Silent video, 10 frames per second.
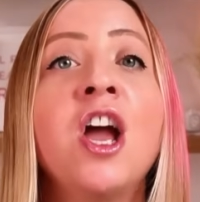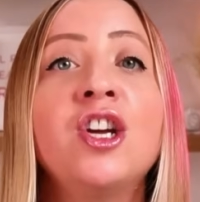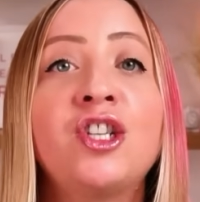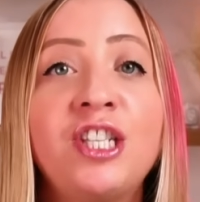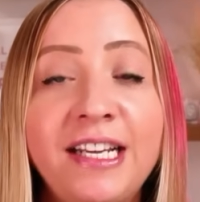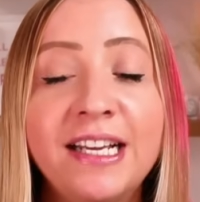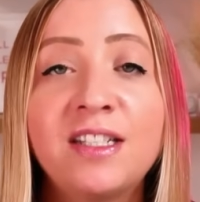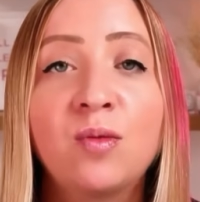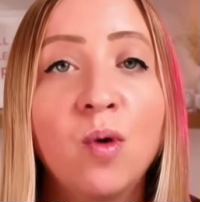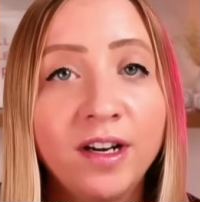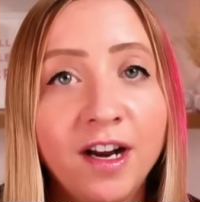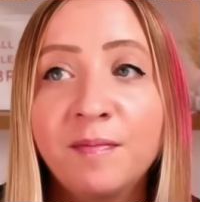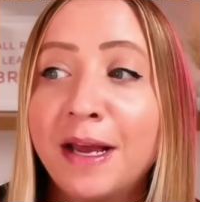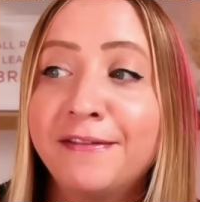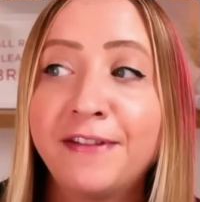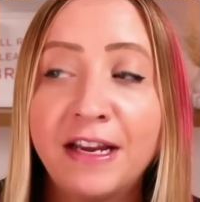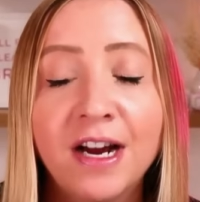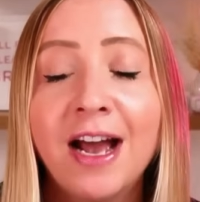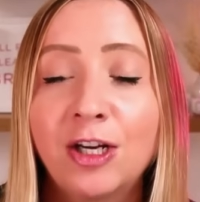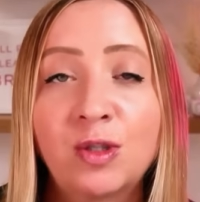She is one of my favorite
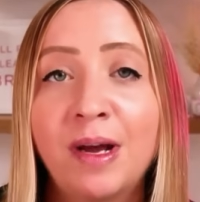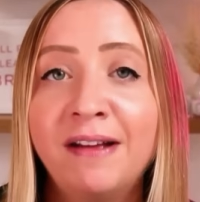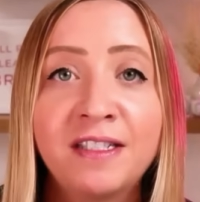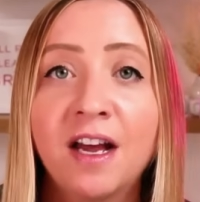housewives